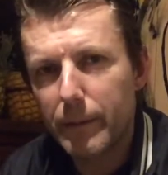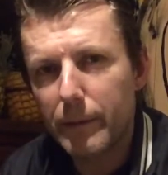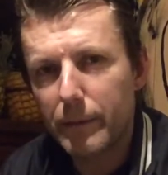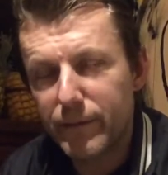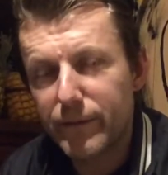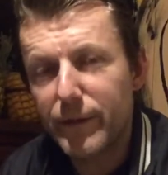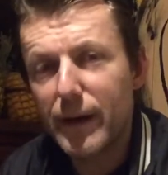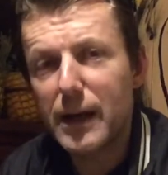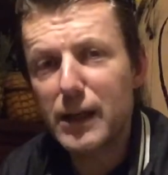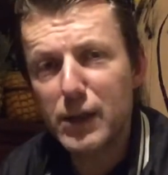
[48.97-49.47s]

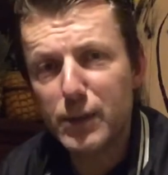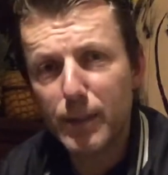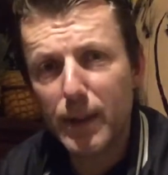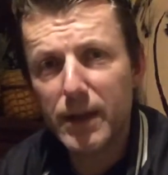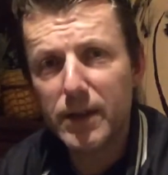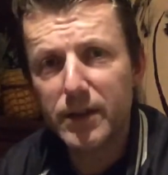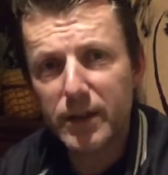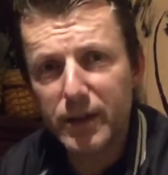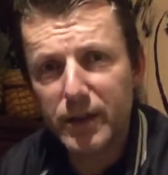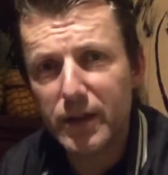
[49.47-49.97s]
Face
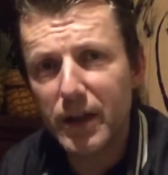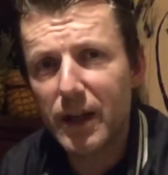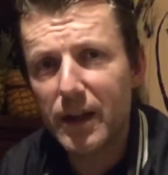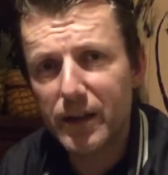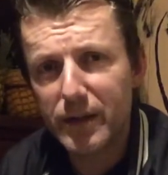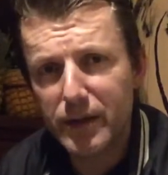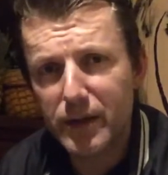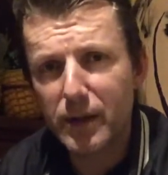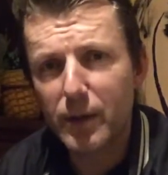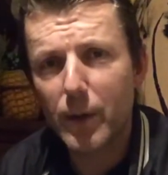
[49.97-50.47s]
mask
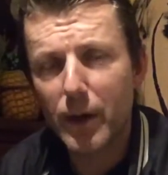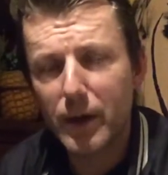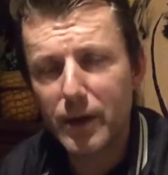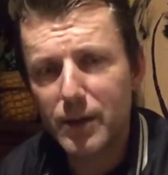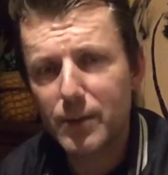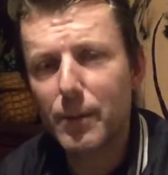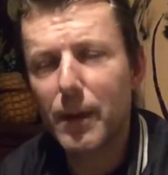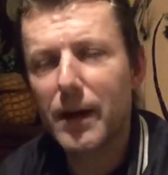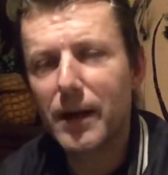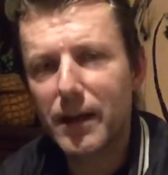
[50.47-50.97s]
sellers are the ones
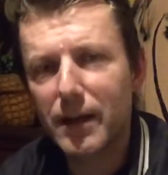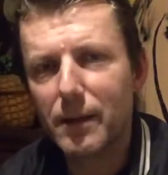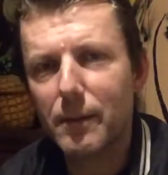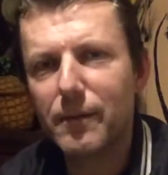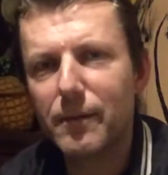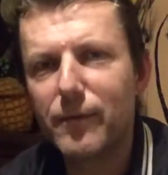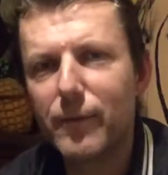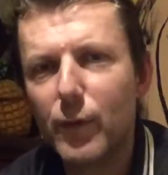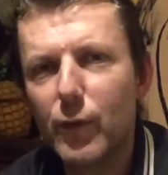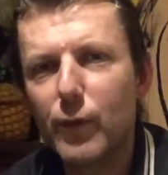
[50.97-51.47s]
making a
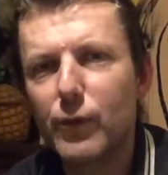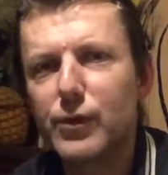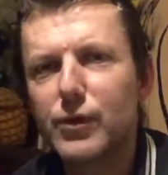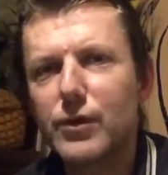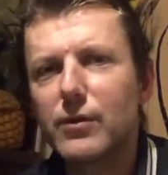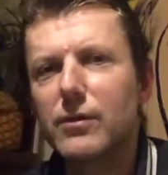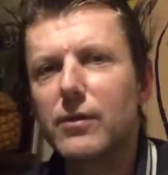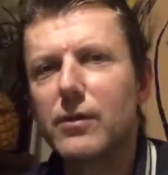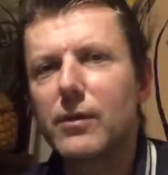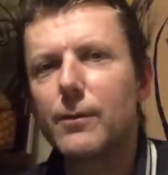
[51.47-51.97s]

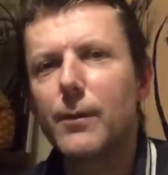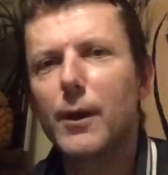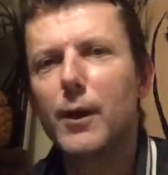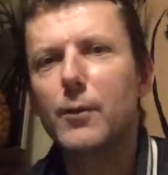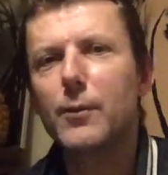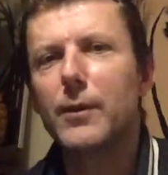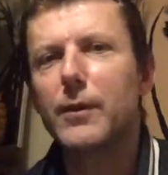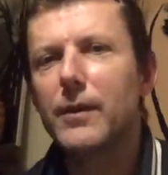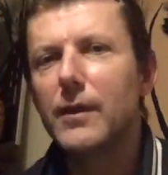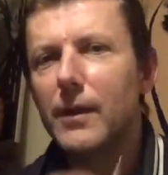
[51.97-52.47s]
fortune at the
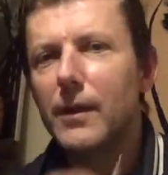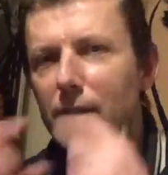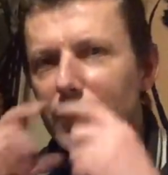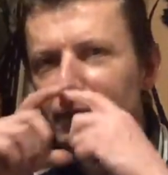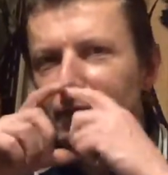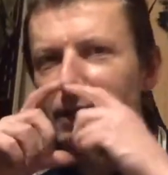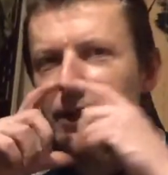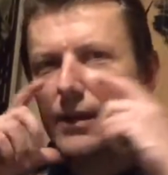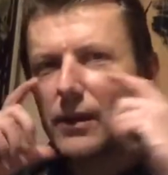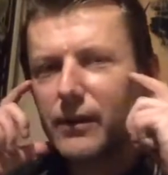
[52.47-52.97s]
moment.
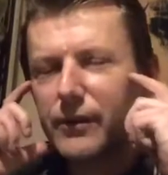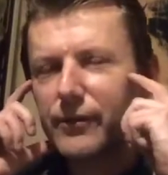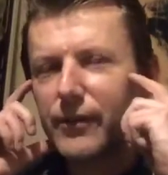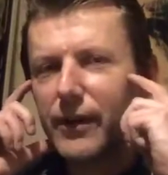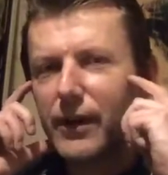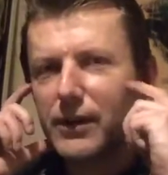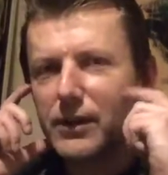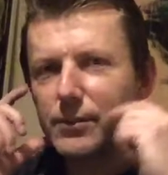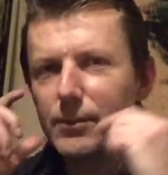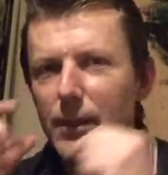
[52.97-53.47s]
Selling those
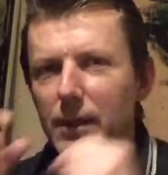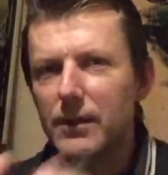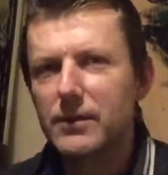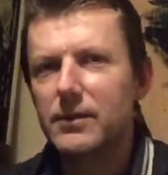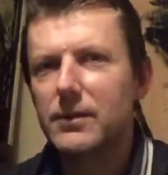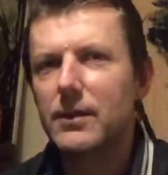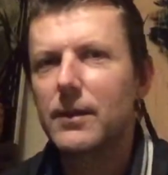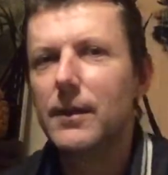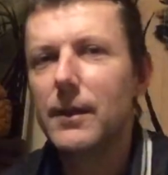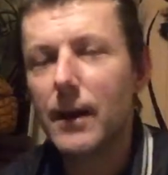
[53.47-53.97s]
face
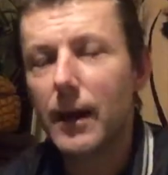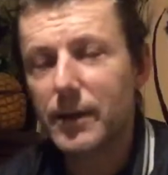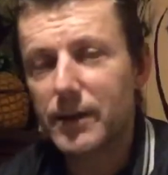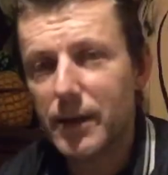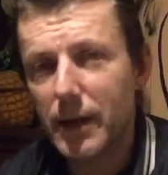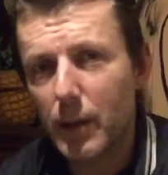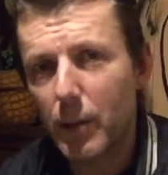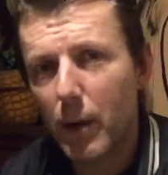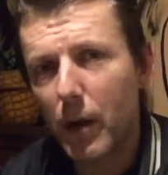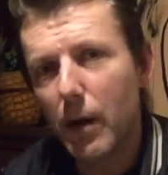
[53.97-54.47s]
masks. I'll
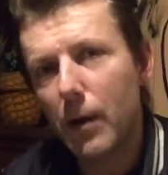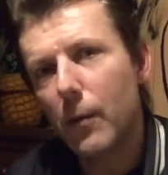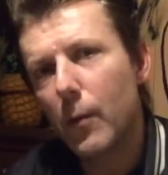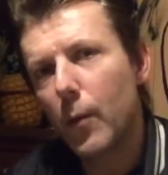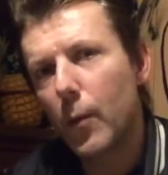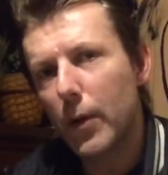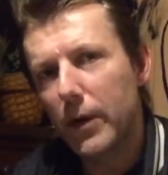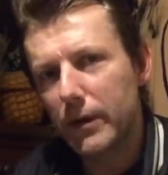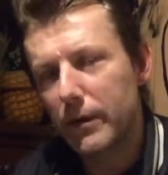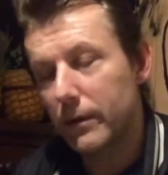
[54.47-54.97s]
tell you what,
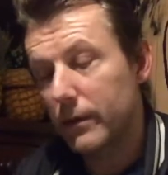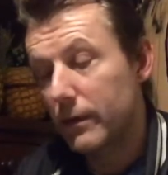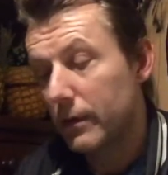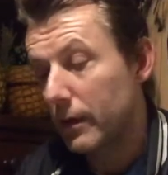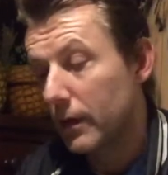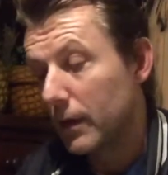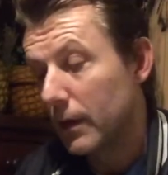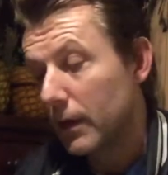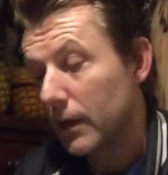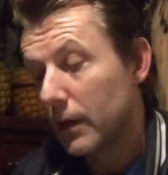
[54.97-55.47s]
when
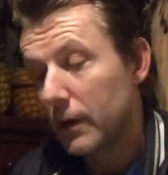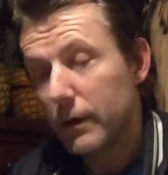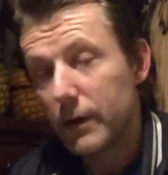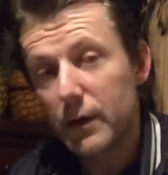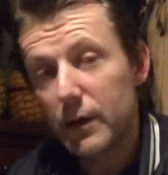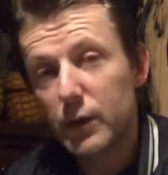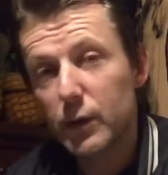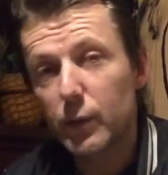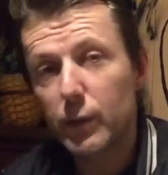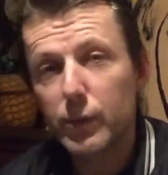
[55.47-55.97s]

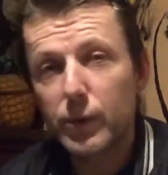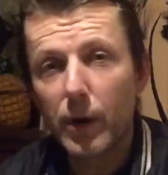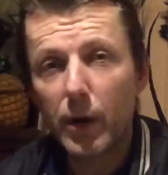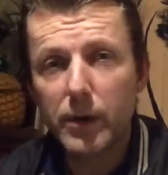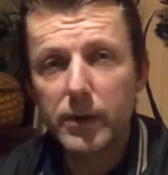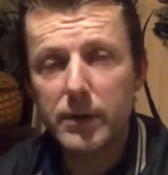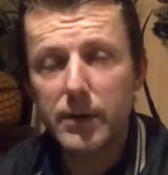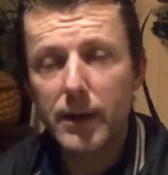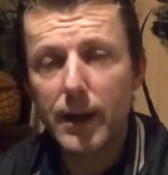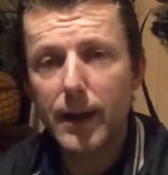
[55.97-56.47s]
this all
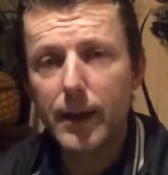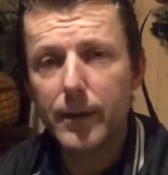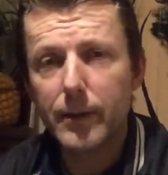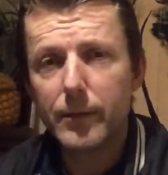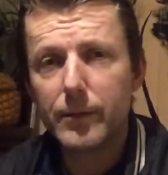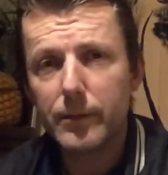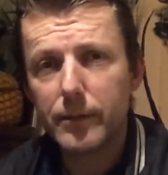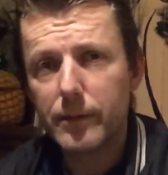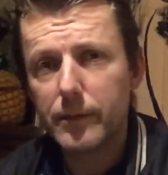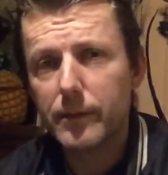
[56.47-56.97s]
dies down,
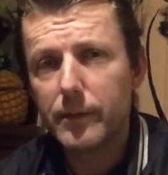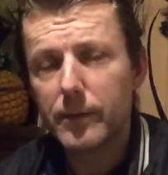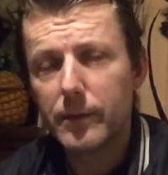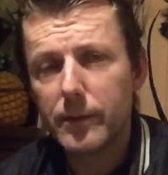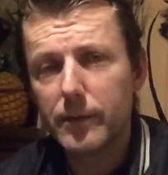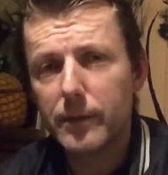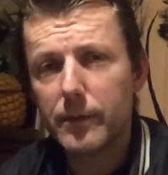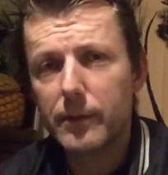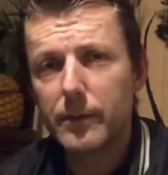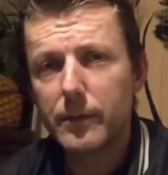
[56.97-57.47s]

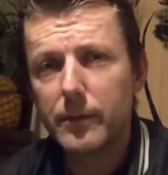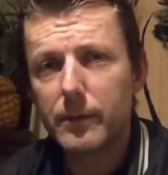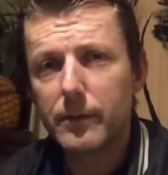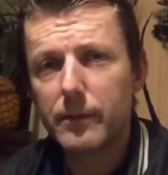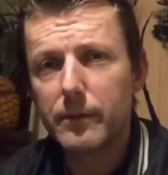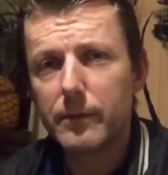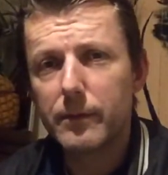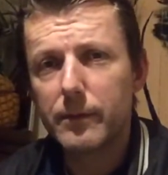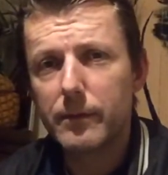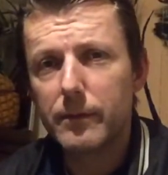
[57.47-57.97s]

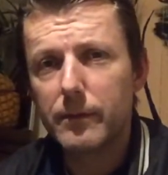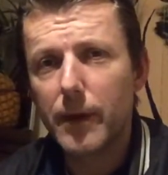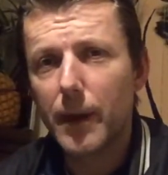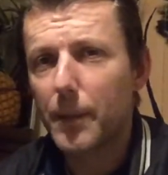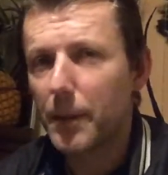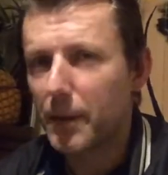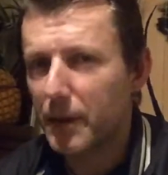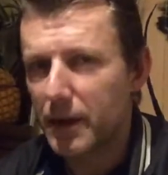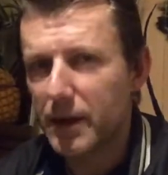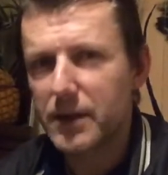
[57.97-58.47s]
I'm
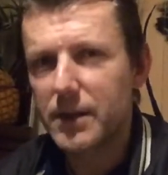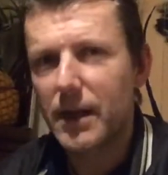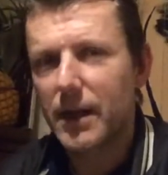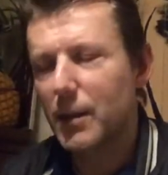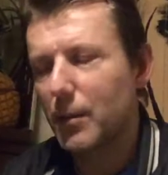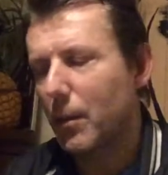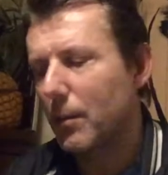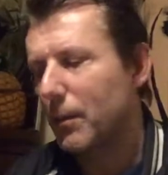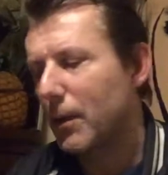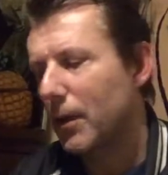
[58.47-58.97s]
not going to tell
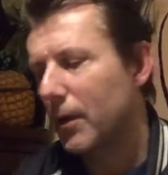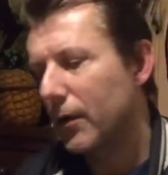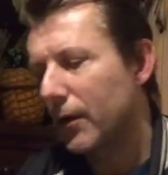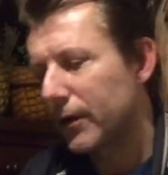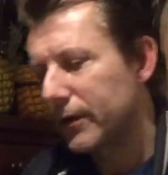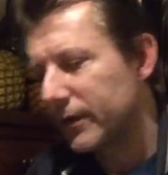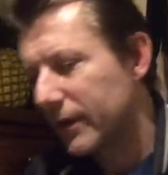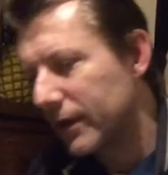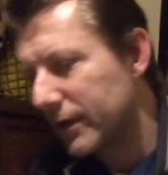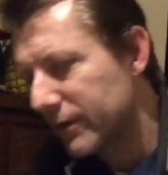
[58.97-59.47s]
you what my
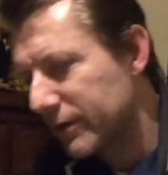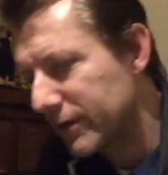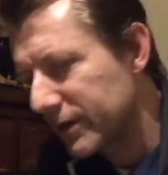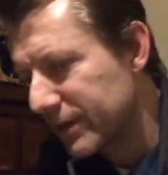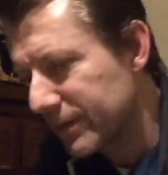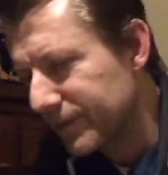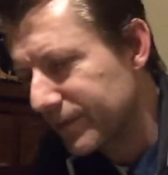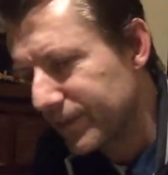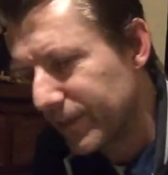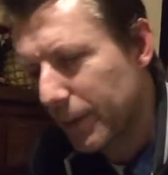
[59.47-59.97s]
idea is.
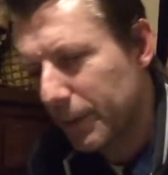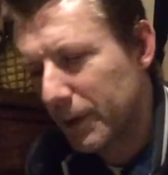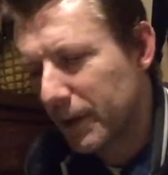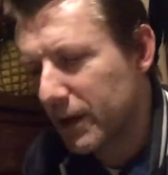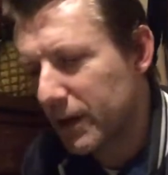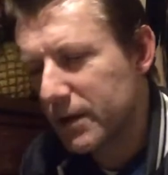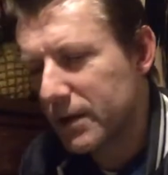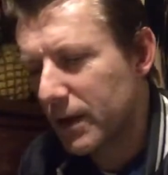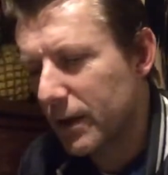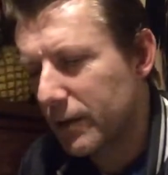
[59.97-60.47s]
I'm not
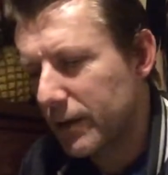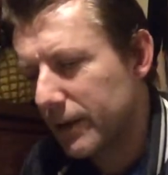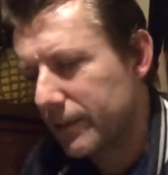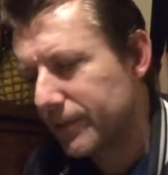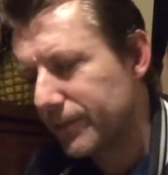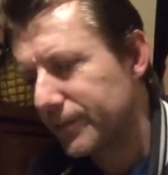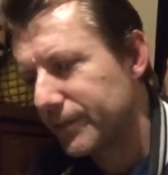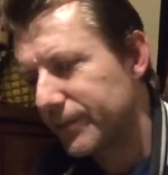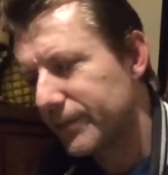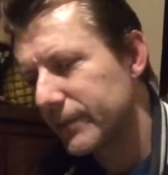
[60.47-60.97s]
going to tell you.
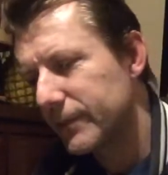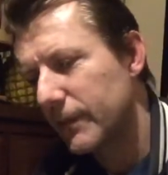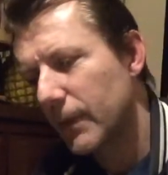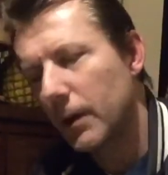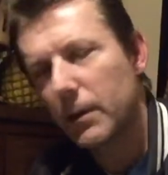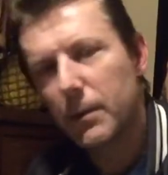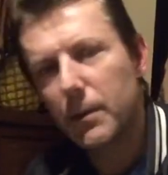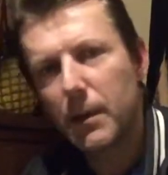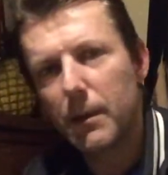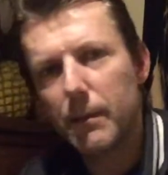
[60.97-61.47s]
I'm
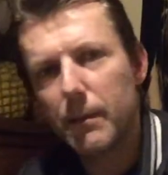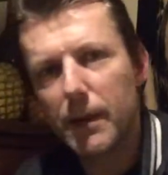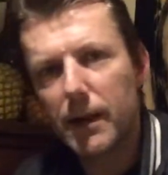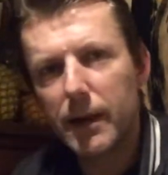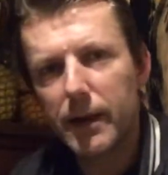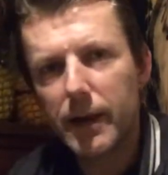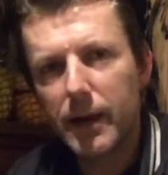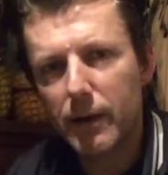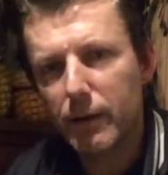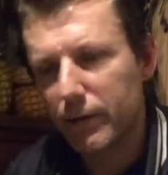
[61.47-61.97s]
going to be a
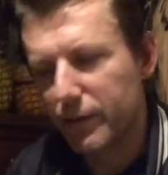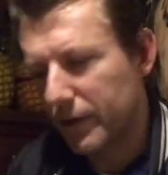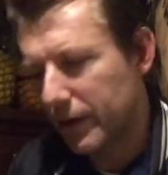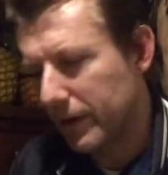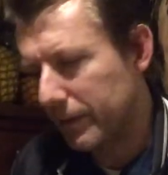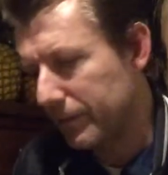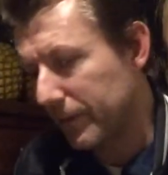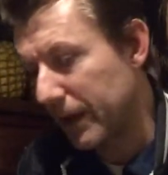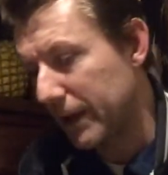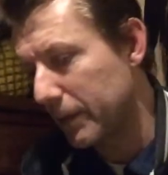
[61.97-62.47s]
millionaire off
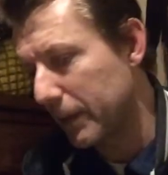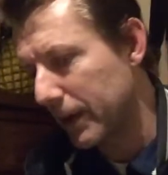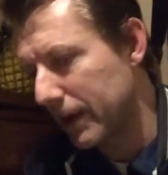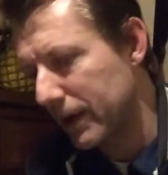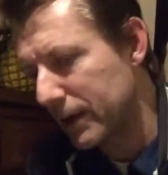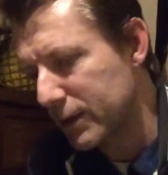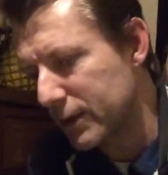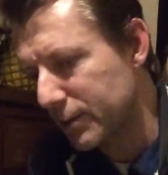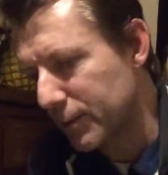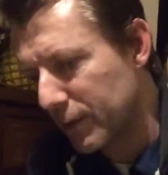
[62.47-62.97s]
that. Anyway,
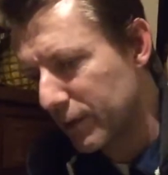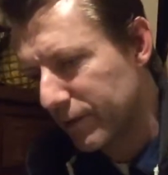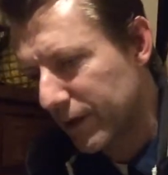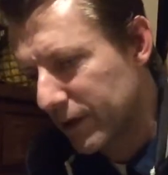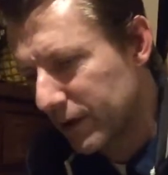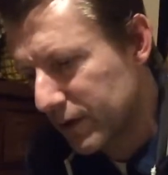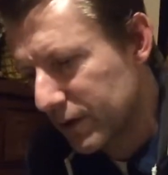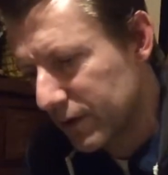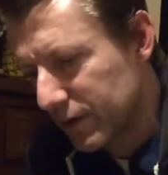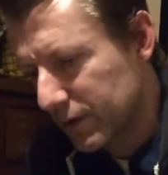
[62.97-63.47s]
let's move
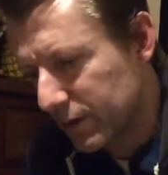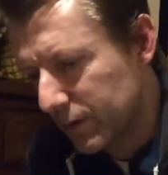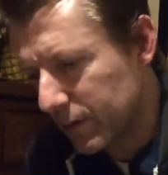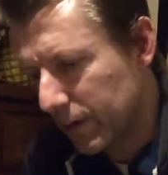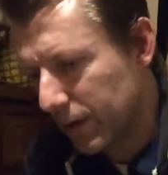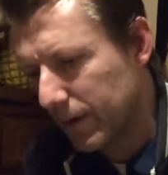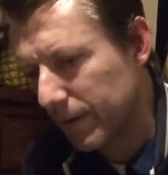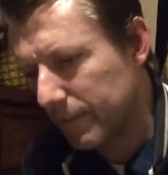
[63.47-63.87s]
on to...